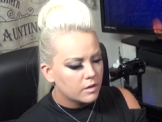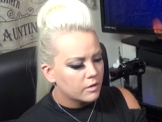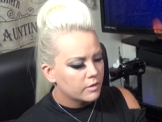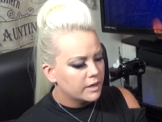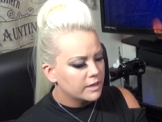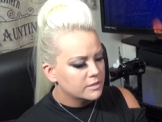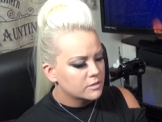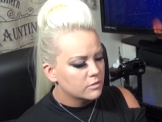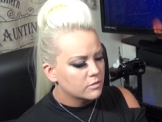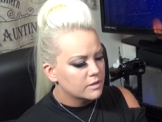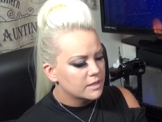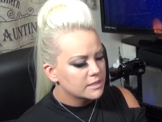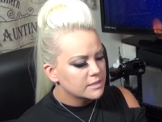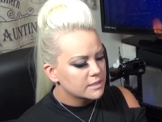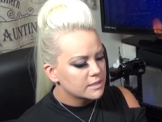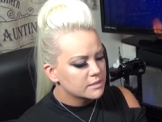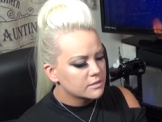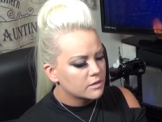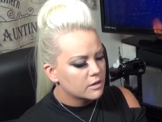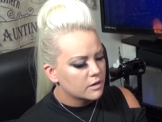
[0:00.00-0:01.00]
Okay, so this
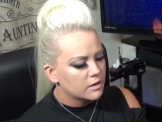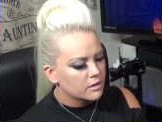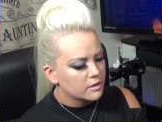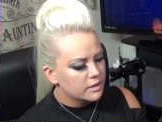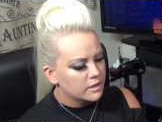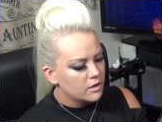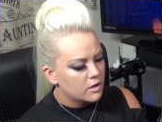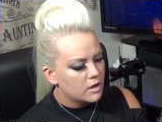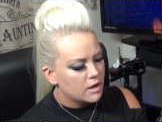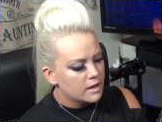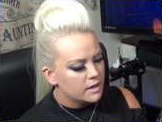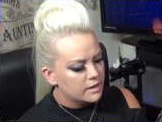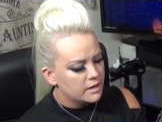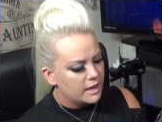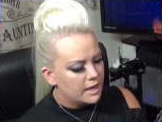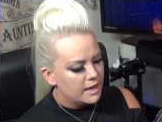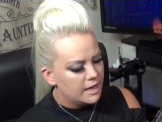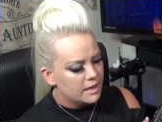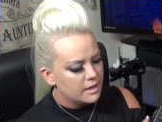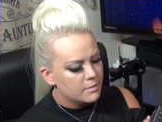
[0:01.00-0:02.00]
is currently on
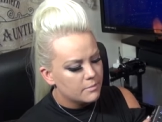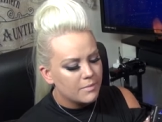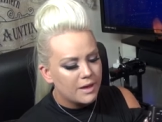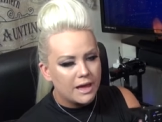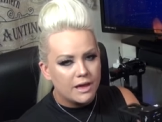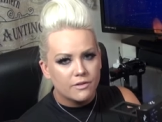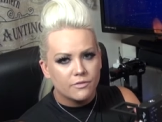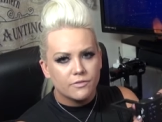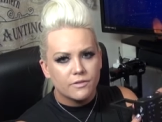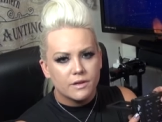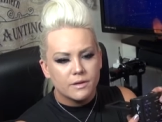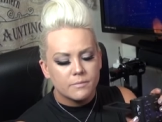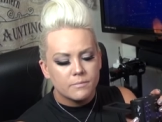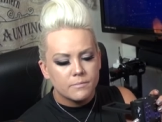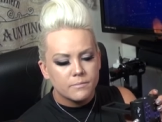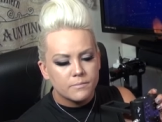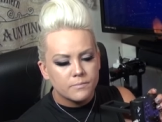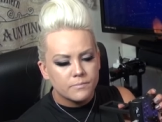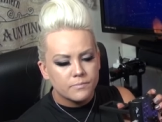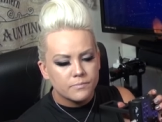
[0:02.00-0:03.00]
AM,
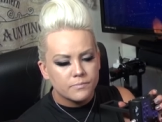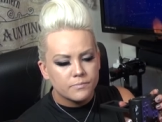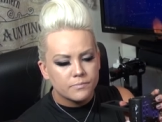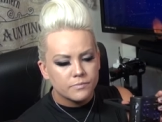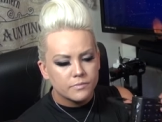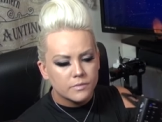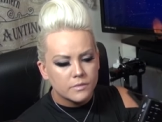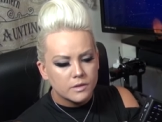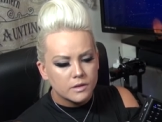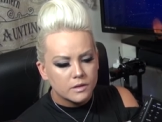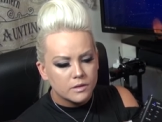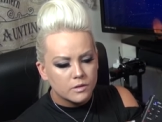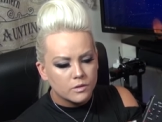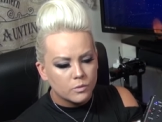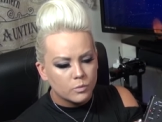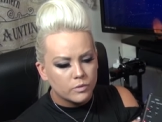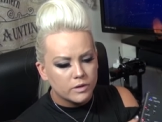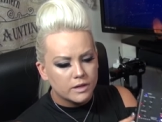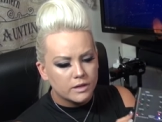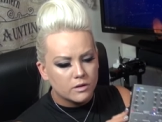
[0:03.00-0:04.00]
FM.
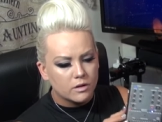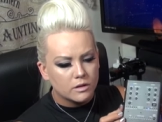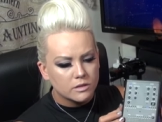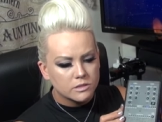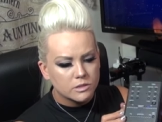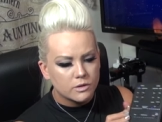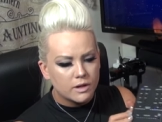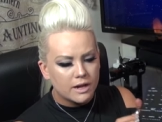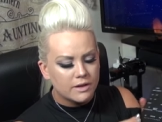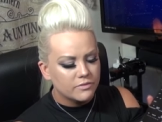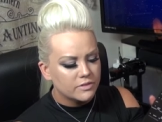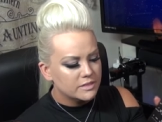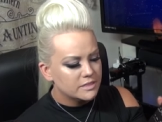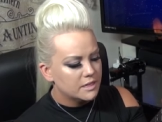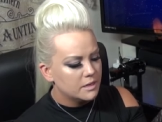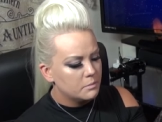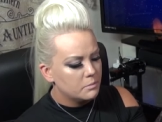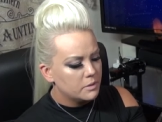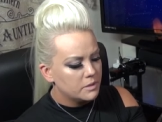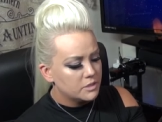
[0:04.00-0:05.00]
We can also have a
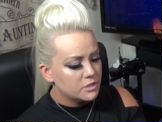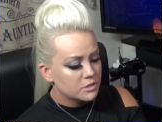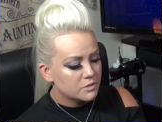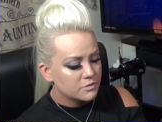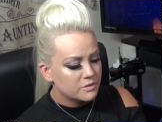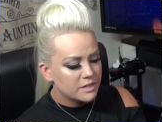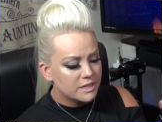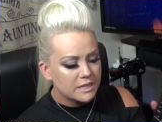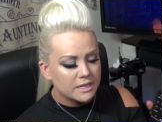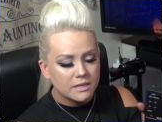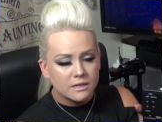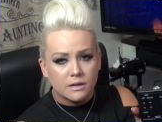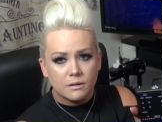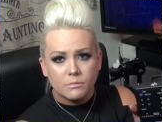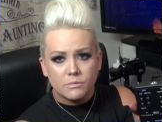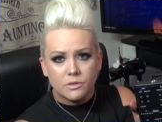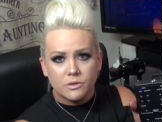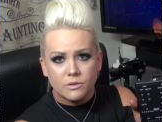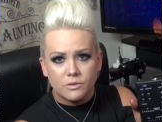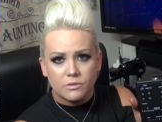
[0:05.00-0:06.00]
temperature reading come
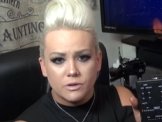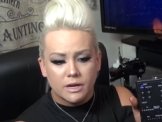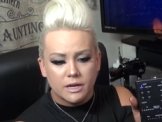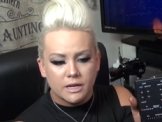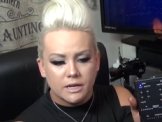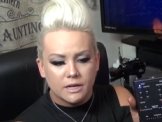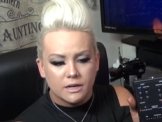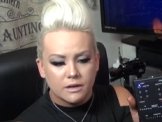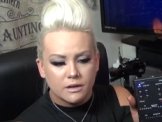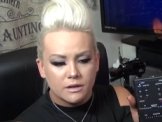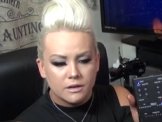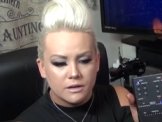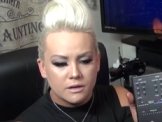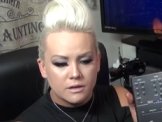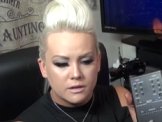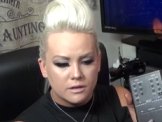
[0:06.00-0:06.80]
through right here.